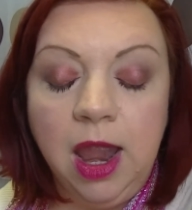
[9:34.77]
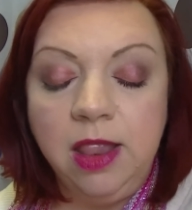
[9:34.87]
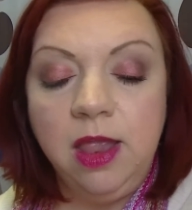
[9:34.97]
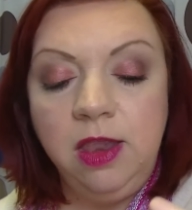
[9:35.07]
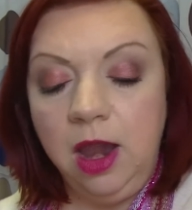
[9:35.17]

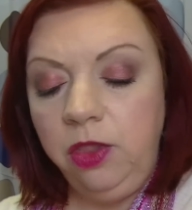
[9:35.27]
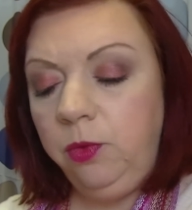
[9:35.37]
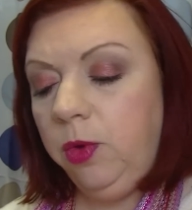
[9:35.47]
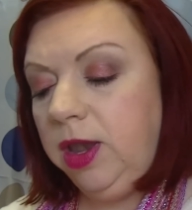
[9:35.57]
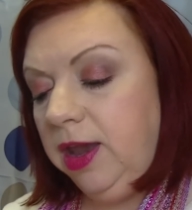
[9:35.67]
And then the
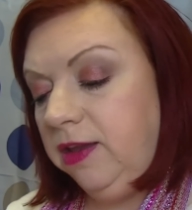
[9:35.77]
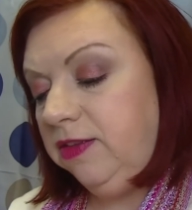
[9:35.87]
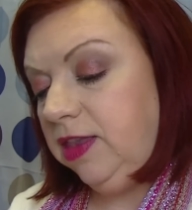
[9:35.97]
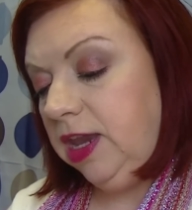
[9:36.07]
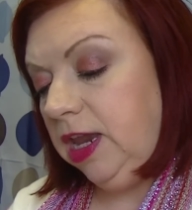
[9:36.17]
other one
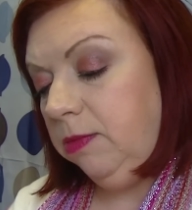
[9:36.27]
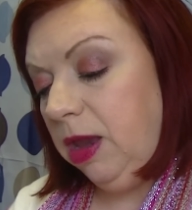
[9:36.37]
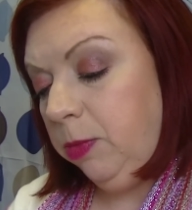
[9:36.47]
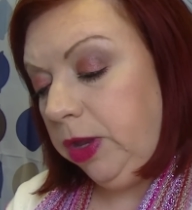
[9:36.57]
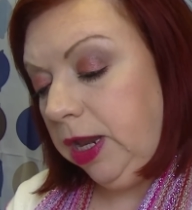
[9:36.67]
is the
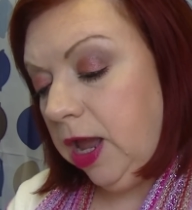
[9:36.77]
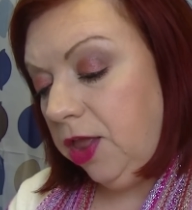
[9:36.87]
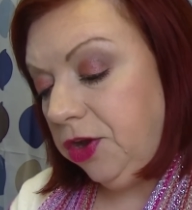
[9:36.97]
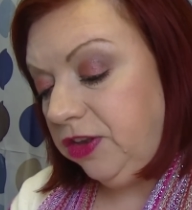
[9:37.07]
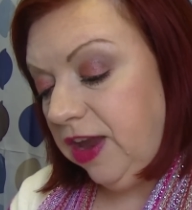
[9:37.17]
Maybelline
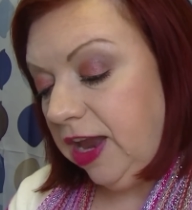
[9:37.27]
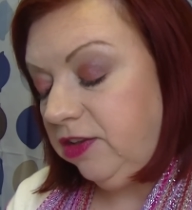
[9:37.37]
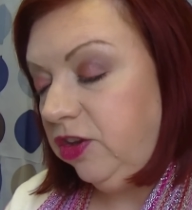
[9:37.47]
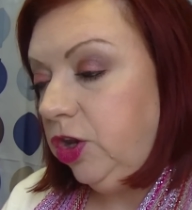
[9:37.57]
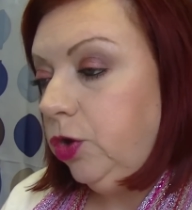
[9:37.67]
Color
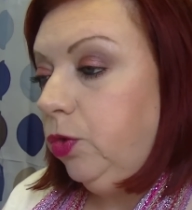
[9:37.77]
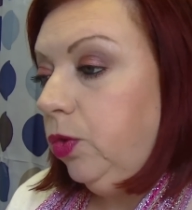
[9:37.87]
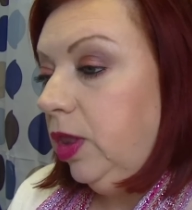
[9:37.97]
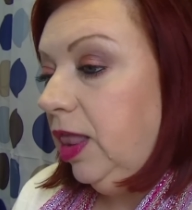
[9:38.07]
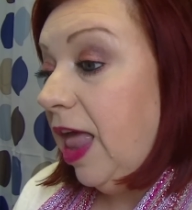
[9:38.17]

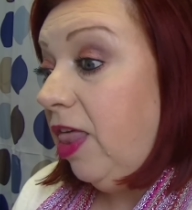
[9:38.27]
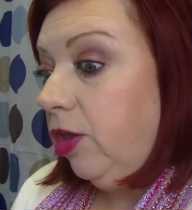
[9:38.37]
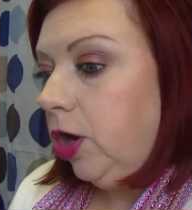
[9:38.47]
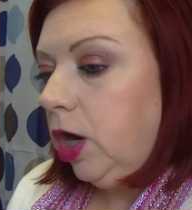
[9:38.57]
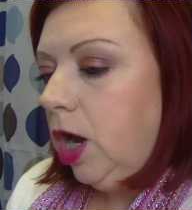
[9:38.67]
Tattoo
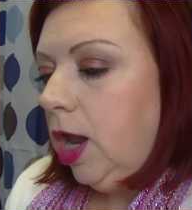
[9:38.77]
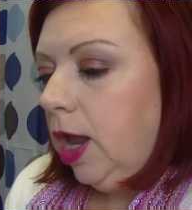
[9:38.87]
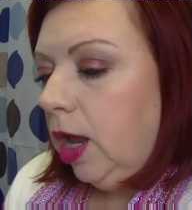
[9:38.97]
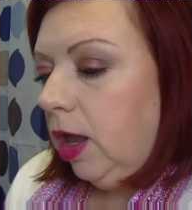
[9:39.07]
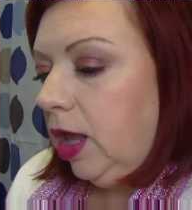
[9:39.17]
Leather
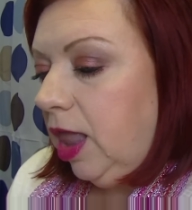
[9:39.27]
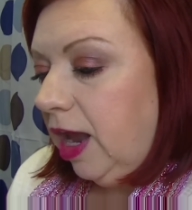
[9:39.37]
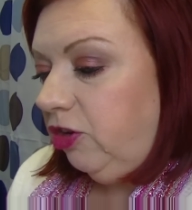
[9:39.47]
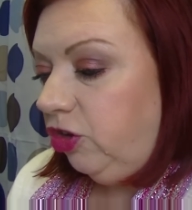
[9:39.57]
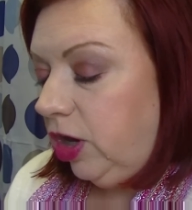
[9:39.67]

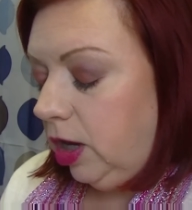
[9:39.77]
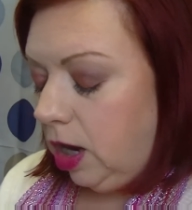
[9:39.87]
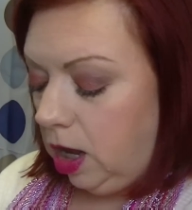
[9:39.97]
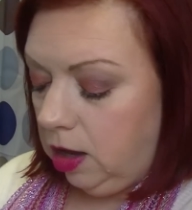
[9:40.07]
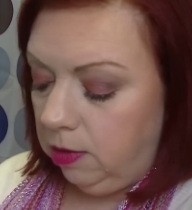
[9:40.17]
collection
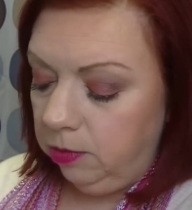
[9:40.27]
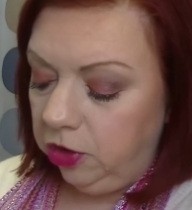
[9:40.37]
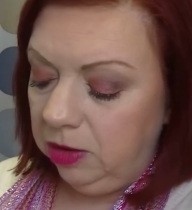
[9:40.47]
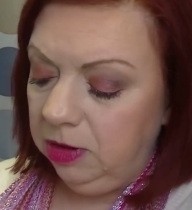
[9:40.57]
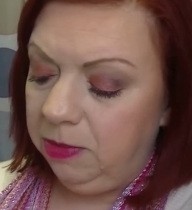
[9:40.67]
um,
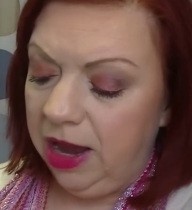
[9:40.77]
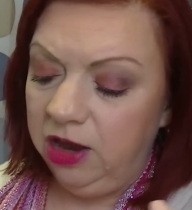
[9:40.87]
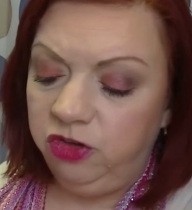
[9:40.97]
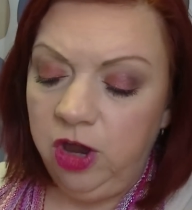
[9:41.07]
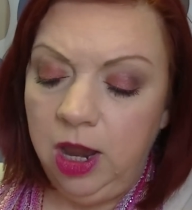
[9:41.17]
creamy
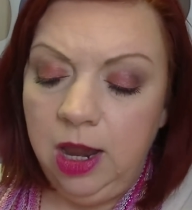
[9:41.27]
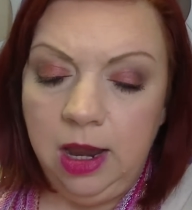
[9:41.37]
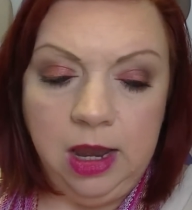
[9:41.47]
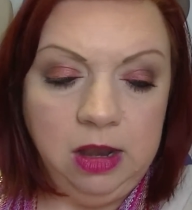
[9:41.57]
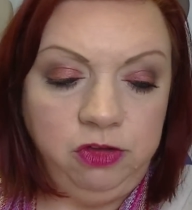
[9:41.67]
beige
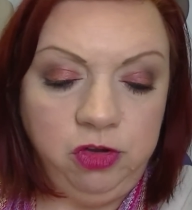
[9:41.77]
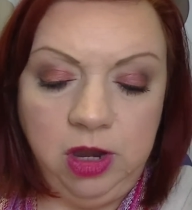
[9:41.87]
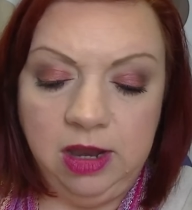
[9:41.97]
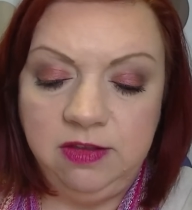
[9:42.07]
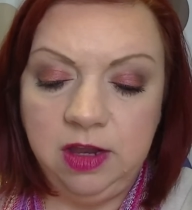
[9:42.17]
and I'll show
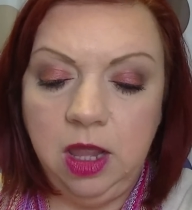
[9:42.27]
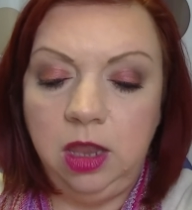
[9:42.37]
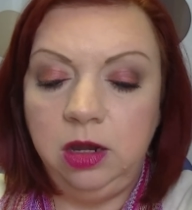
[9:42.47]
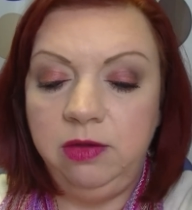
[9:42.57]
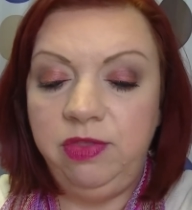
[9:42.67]
you guys the
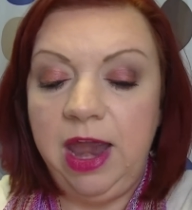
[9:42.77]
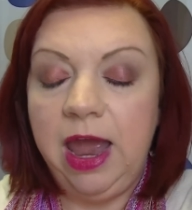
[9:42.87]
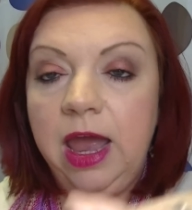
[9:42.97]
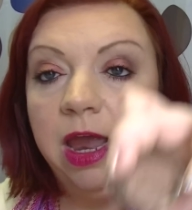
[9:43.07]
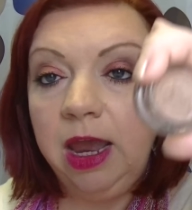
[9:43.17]
color of
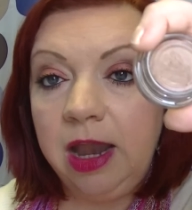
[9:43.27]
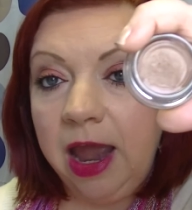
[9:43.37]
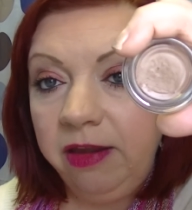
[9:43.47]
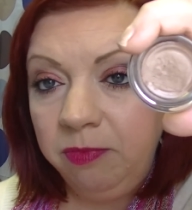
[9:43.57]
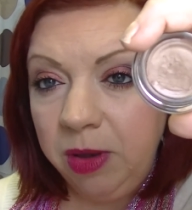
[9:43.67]
that and
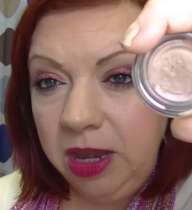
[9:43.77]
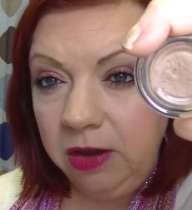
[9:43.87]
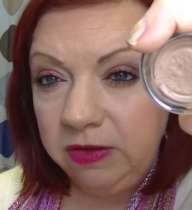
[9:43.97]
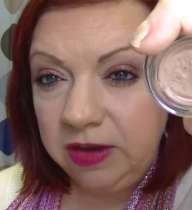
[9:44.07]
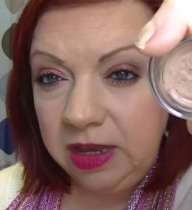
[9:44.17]
I've been
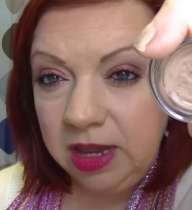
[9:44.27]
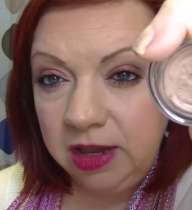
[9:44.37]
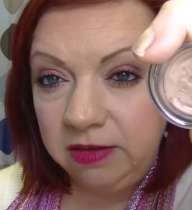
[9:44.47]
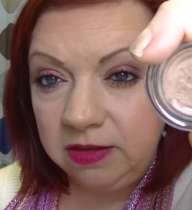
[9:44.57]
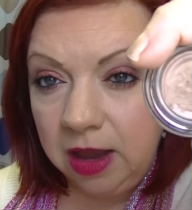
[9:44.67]
using
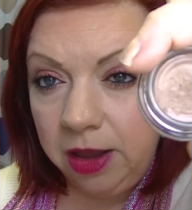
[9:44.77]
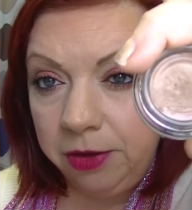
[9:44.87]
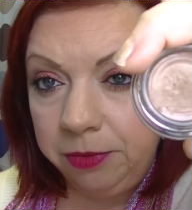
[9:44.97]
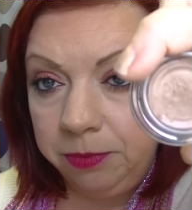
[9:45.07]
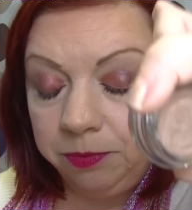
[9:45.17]
this
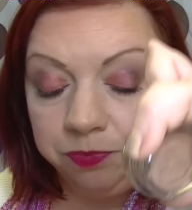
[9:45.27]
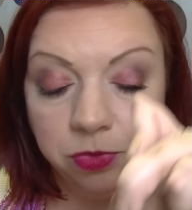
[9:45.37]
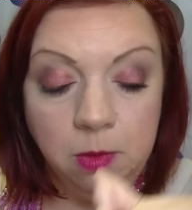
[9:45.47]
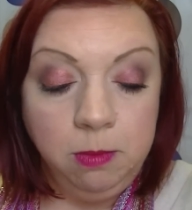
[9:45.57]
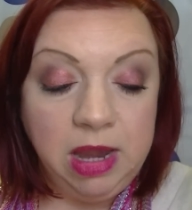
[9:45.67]
um,
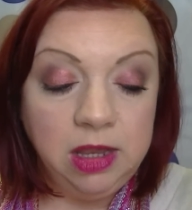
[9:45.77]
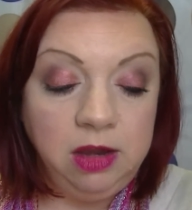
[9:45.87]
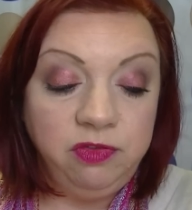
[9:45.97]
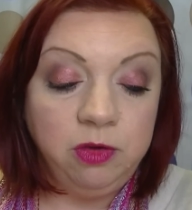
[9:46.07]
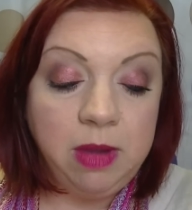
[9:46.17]
mainly
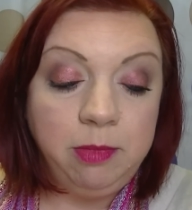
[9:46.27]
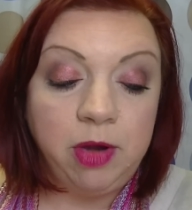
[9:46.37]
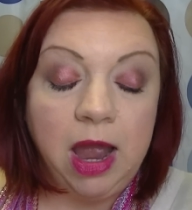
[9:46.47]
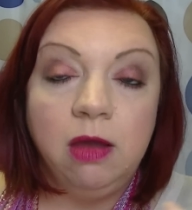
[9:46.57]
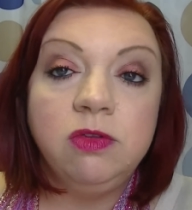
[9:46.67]
for my
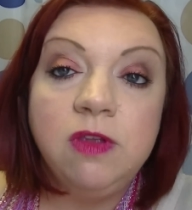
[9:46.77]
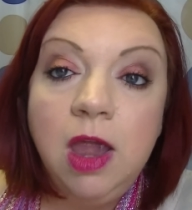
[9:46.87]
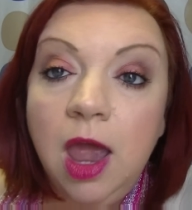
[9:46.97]
brows.